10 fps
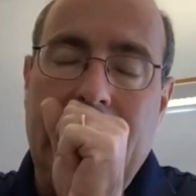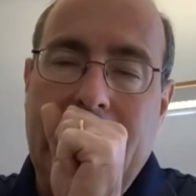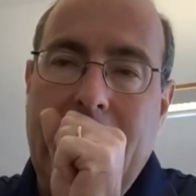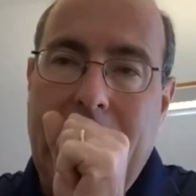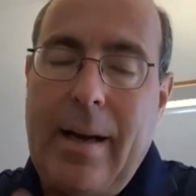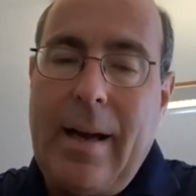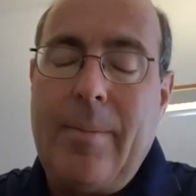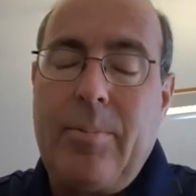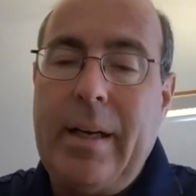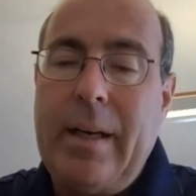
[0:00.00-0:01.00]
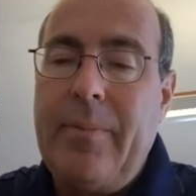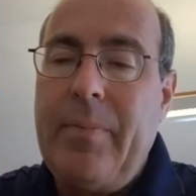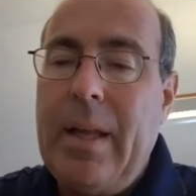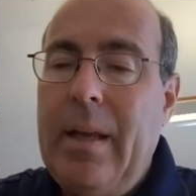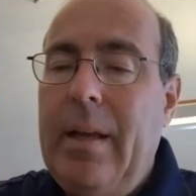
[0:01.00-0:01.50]
uh, operating.
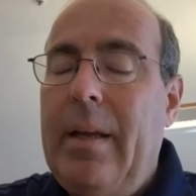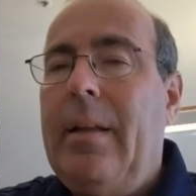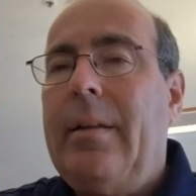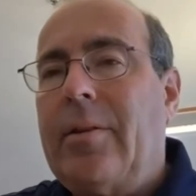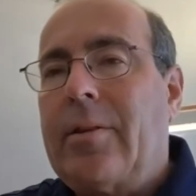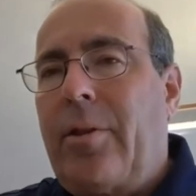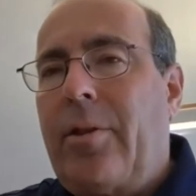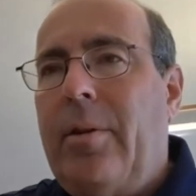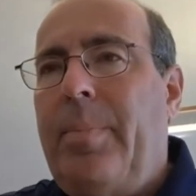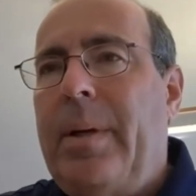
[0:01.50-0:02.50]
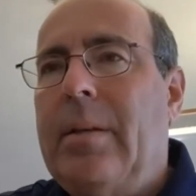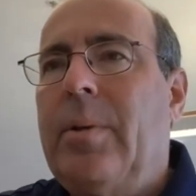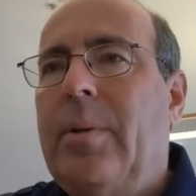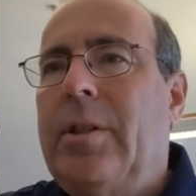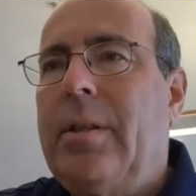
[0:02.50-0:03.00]
Then there's a third piece,
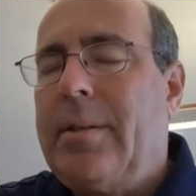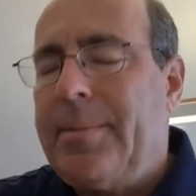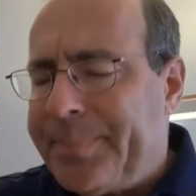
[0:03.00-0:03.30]
which is